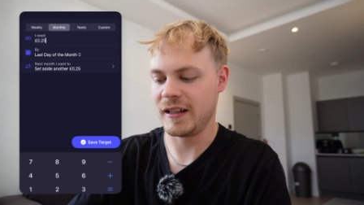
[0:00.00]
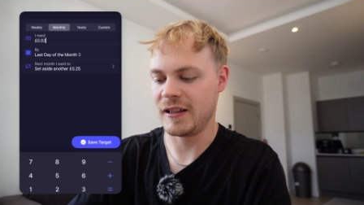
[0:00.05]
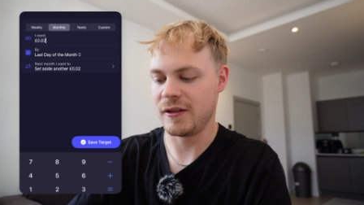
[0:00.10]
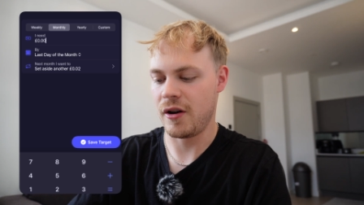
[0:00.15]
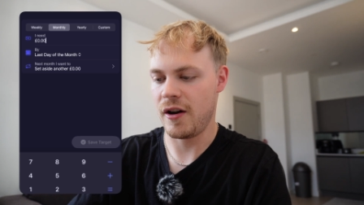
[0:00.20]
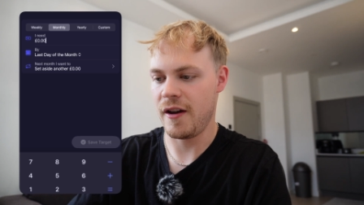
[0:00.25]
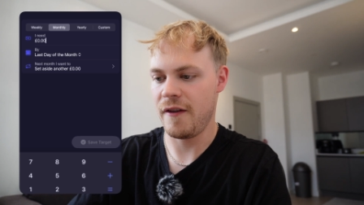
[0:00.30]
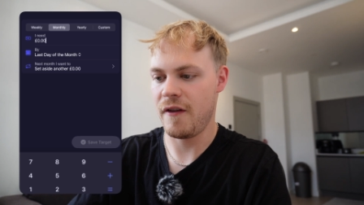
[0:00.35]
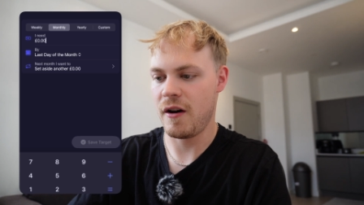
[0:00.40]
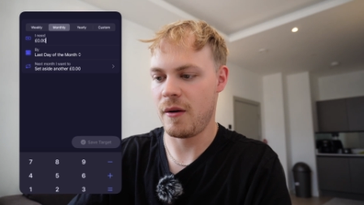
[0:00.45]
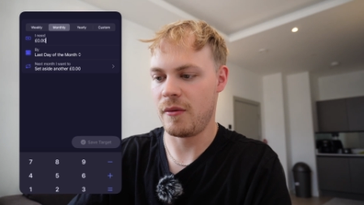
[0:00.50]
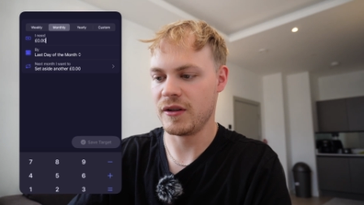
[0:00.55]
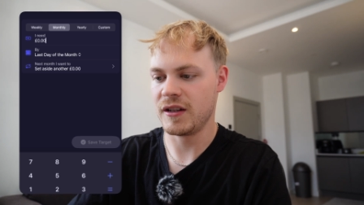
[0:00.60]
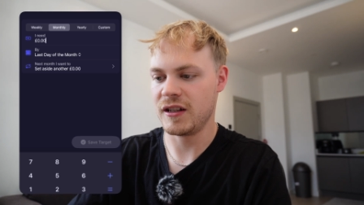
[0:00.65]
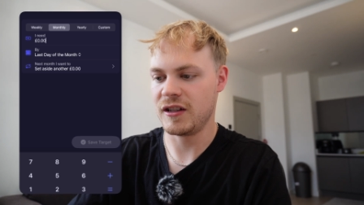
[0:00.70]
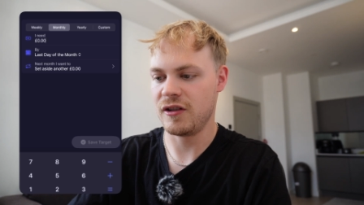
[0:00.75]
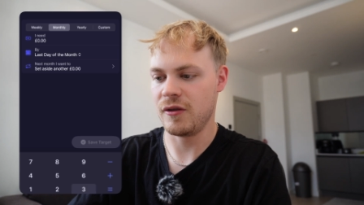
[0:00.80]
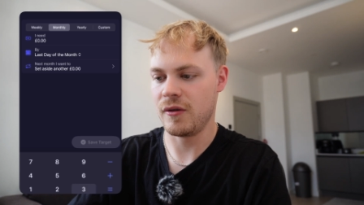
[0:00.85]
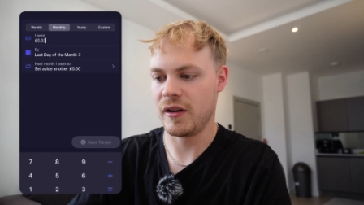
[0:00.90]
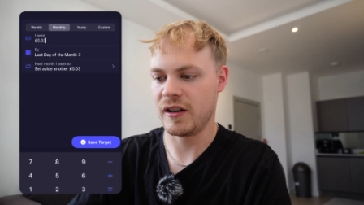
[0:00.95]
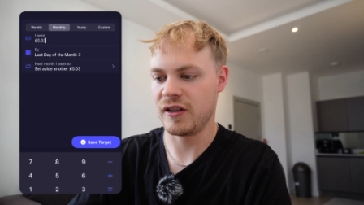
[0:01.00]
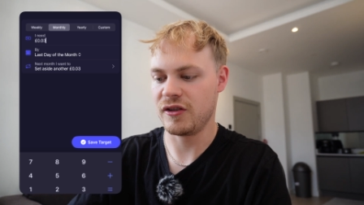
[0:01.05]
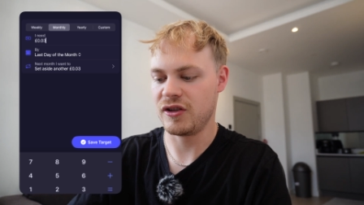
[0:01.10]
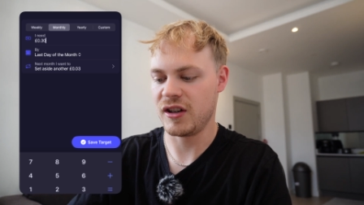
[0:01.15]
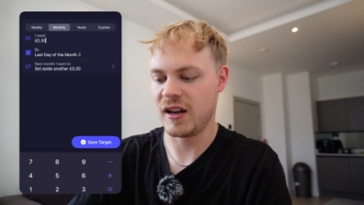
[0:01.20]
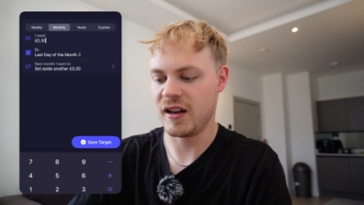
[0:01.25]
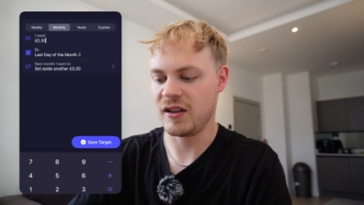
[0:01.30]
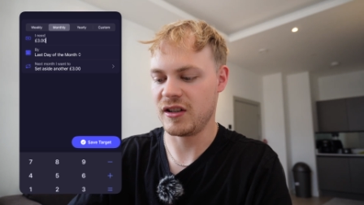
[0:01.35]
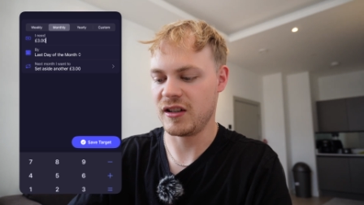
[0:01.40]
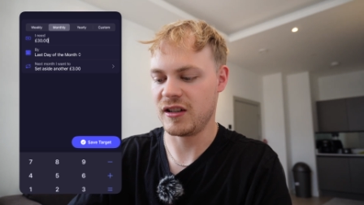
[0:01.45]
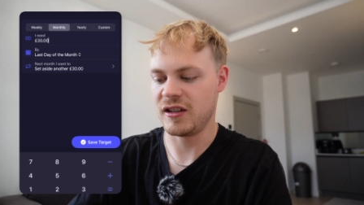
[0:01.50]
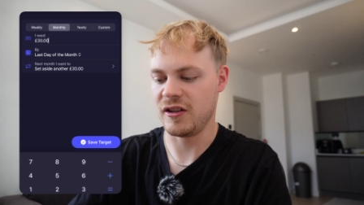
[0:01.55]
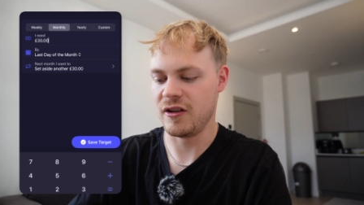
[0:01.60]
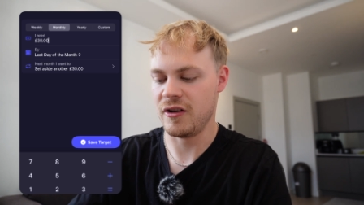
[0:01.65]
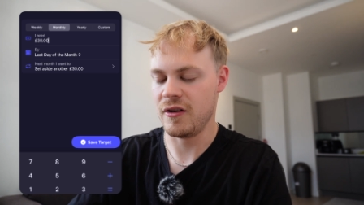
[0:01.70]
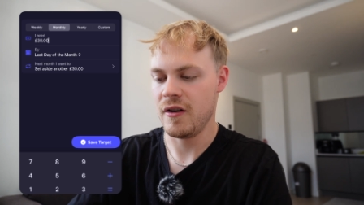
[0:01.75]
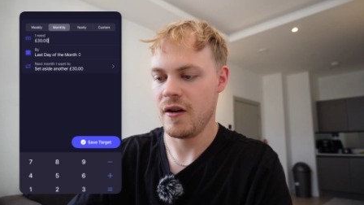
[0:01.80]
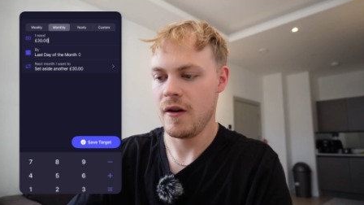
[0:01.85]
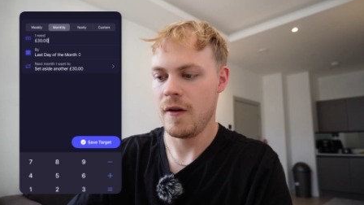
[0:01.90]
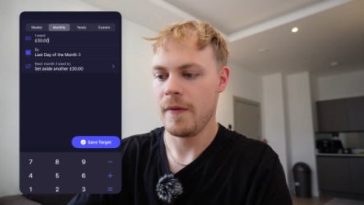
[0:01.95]
So if I wanted to, I could change it
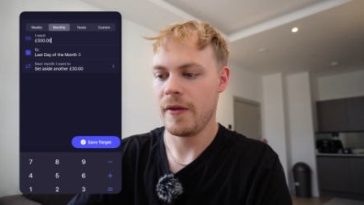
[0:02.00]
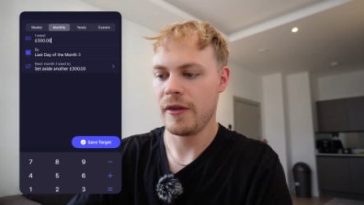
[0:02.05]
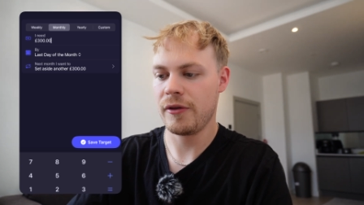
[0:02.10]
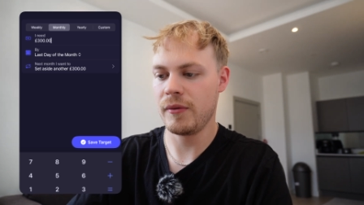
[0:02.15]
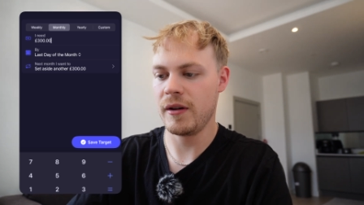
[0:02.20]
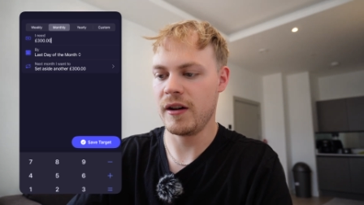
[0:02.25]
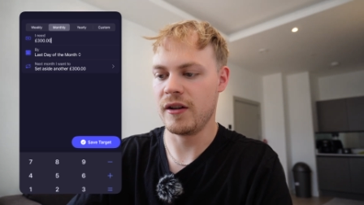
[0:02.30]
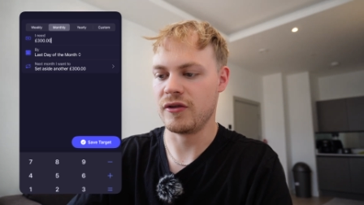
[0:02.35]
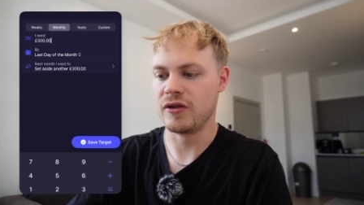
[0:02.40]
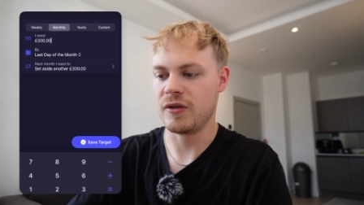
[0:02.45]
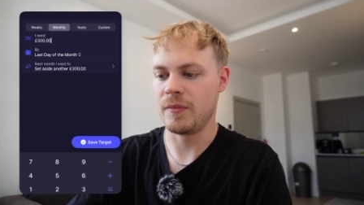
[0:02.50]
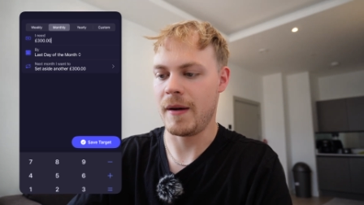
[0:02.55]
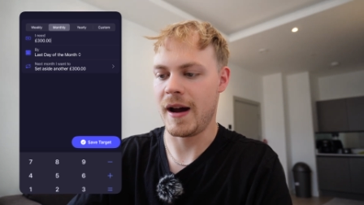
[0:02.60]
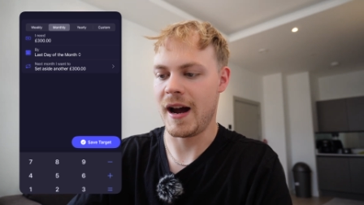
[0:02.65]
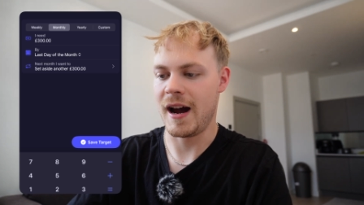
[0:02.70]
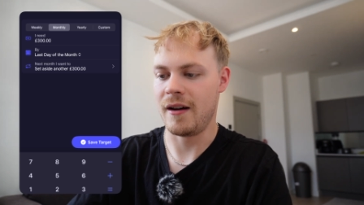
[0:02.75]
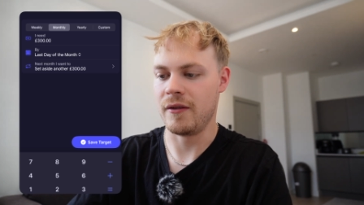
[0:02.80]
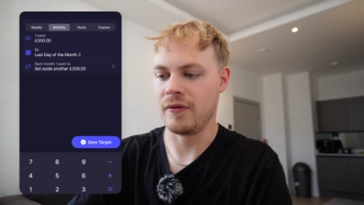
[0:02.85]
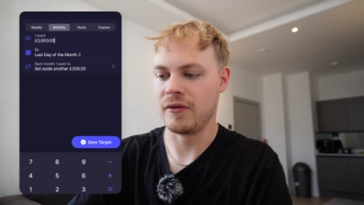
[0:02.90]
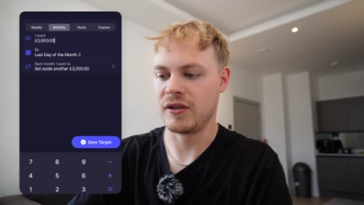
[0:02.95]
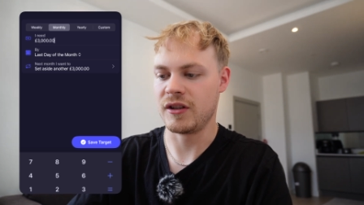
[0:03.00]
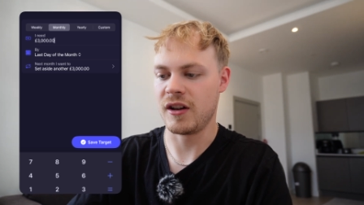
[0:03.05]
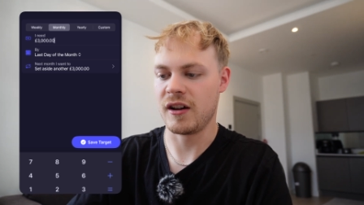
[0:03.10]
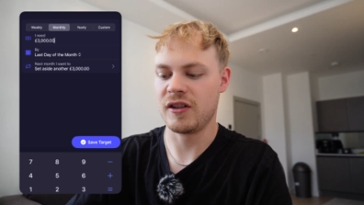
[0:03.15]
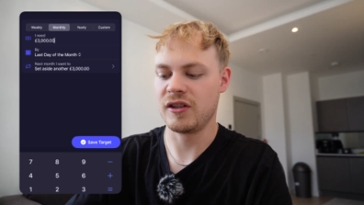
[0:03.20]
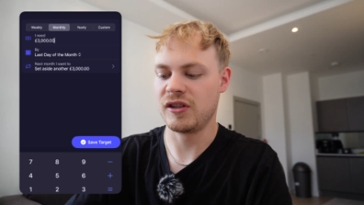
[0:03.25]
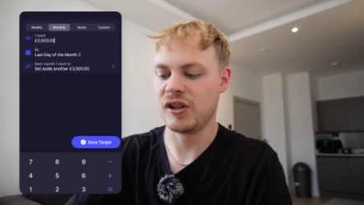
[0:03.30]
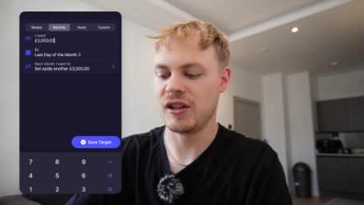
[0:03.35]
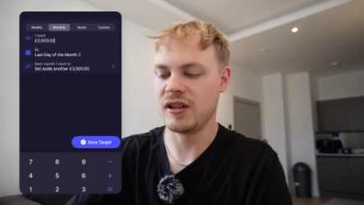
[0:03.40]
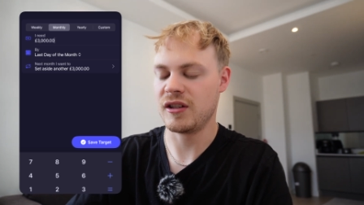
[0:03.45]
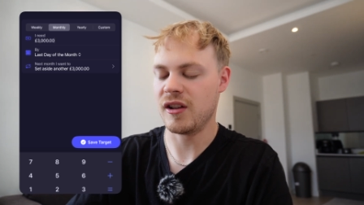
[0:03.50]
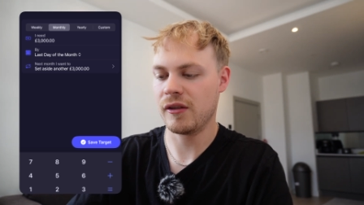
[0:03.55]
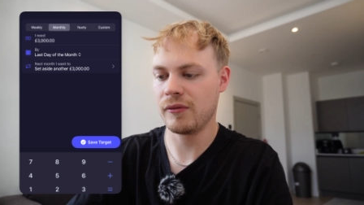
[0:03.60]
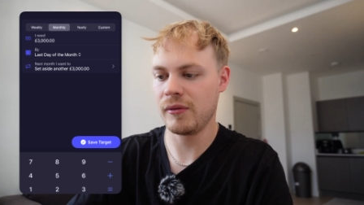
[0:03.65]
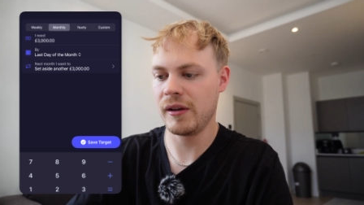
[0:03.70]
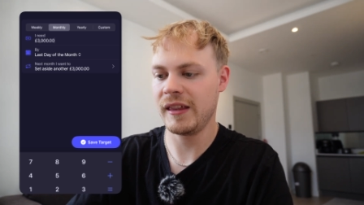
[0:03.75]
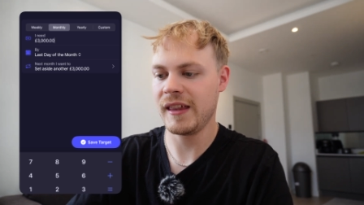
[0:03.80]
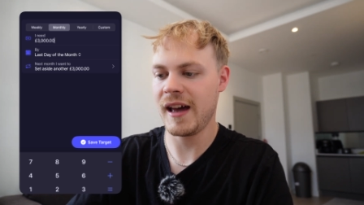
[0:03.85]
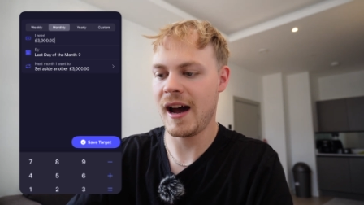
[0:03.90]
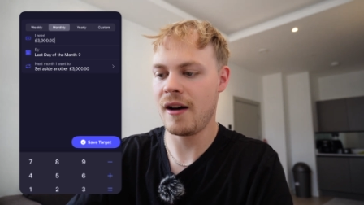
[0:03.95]
to 300 pounds. I could change it to
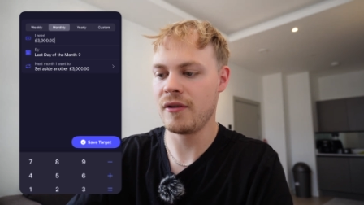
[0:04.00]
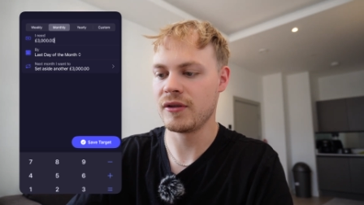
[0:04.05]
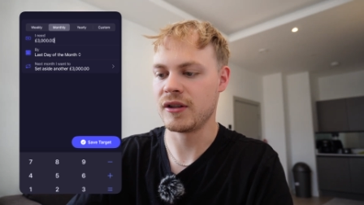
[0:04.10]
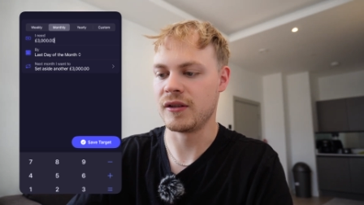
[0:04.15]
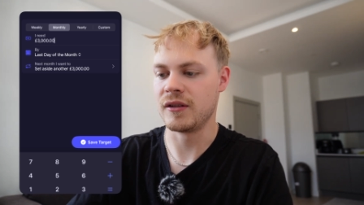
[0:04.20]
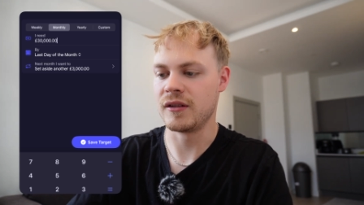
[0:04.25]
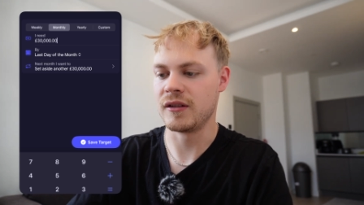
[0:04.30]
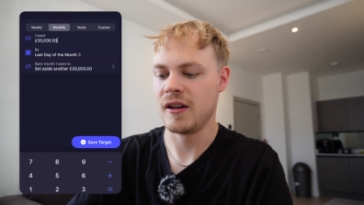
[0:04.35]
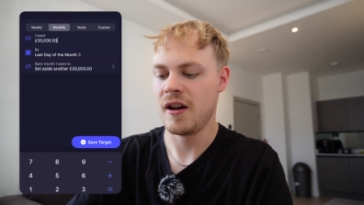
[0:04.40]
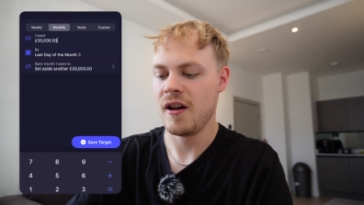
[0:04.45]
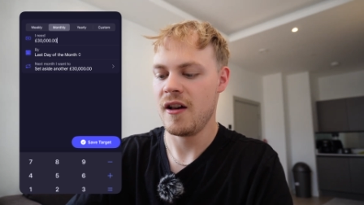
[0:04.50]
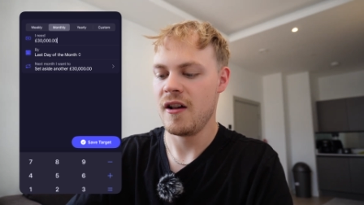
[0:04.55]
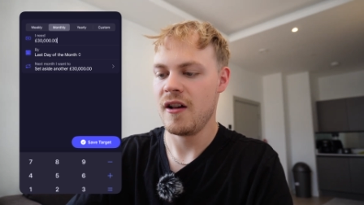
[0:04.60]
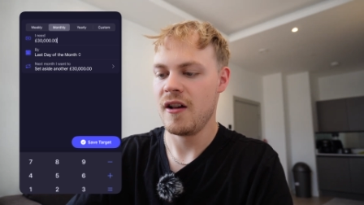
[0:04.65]
3,000.